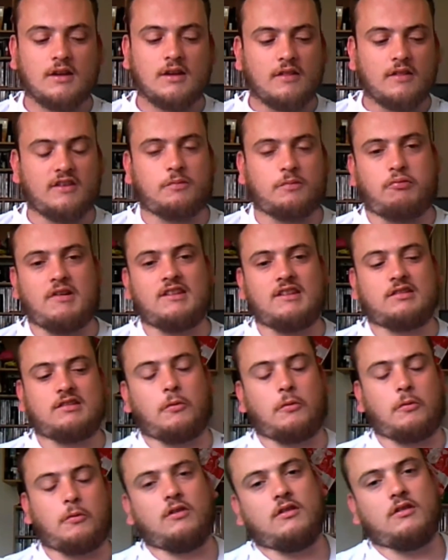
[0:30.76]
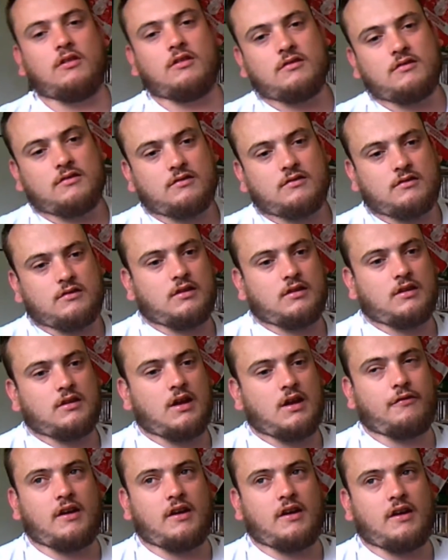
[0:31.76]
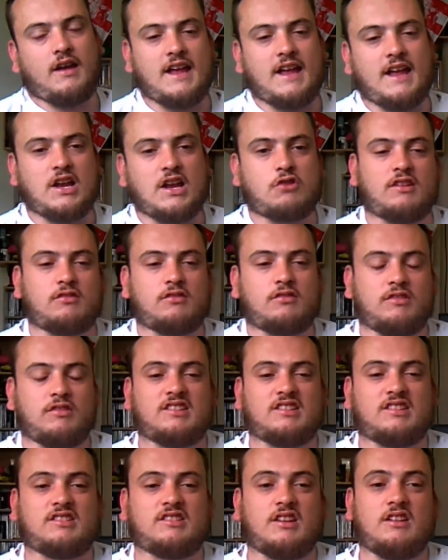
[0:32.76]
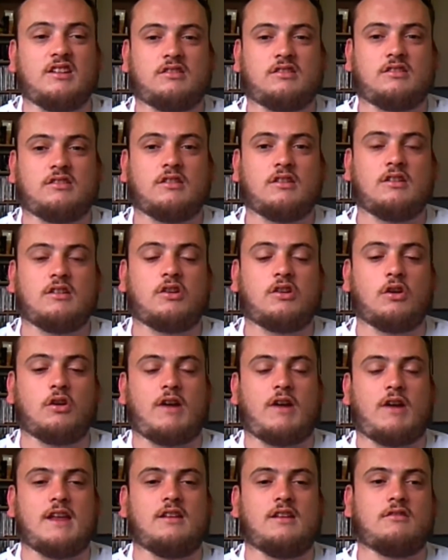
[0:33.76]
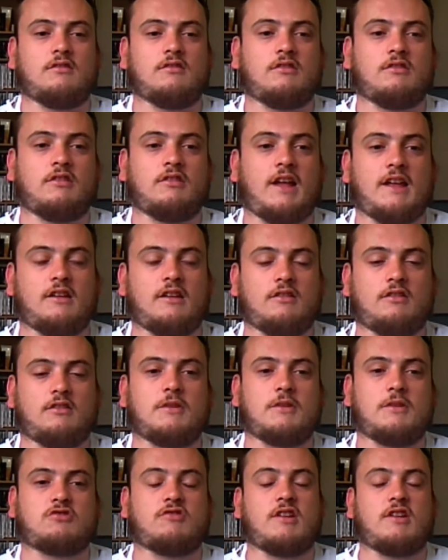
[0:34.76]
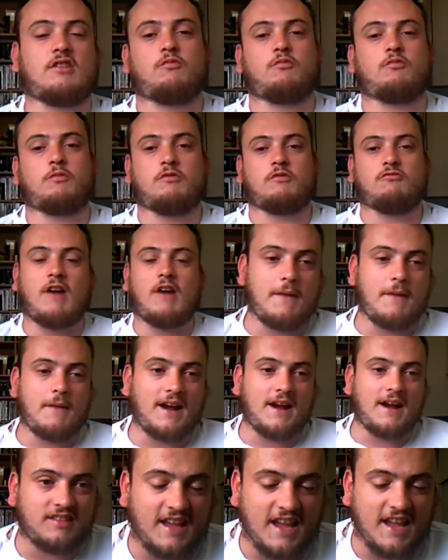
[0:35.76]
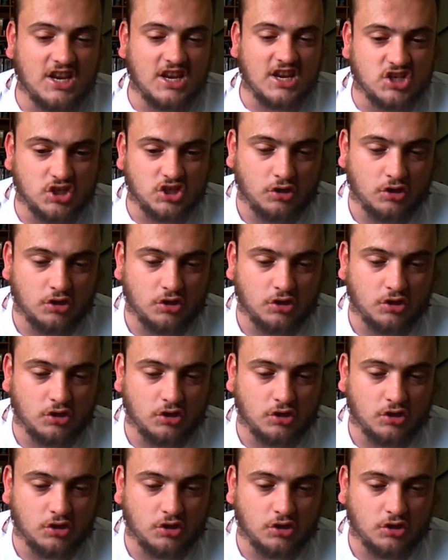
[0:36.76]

This principle of increased resistance can be traced right back to the ancient